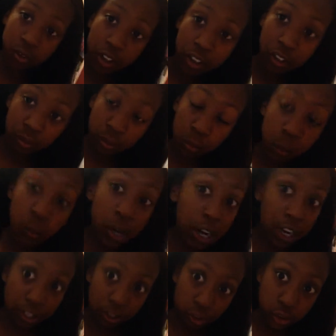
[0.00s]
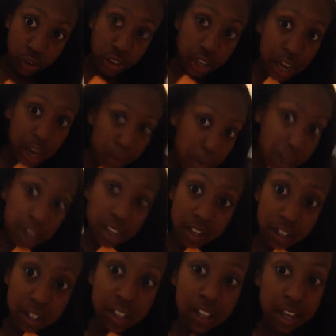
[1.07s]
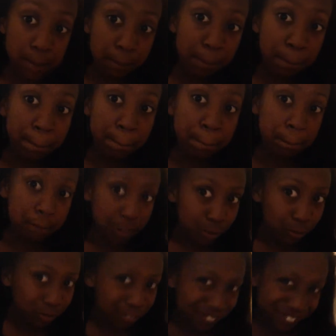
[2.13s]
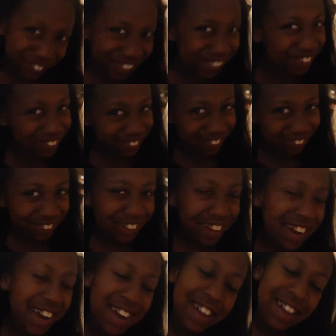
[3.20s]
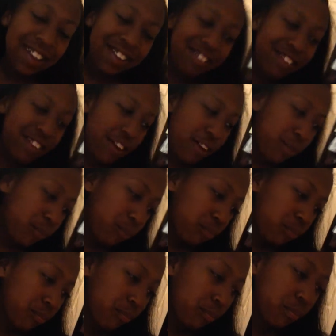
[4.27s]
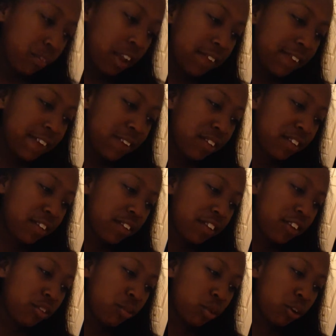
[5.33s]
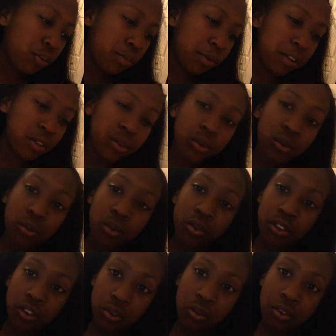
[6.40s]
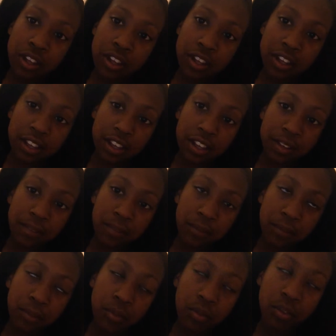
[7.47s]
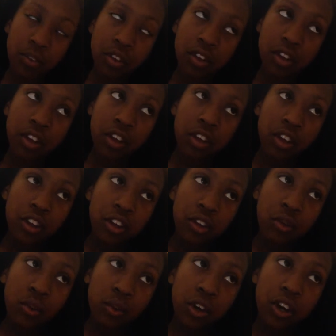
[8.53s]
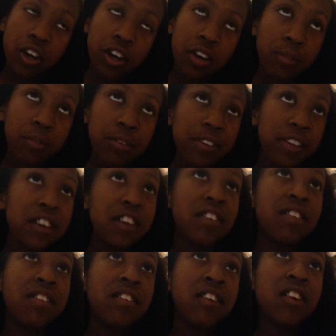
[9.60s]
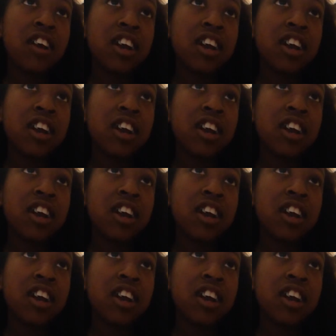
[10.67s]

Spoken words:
Because what I learned, I'm not in it yet, but I will be soon. So, they said at least 12 pencils, so you can get 6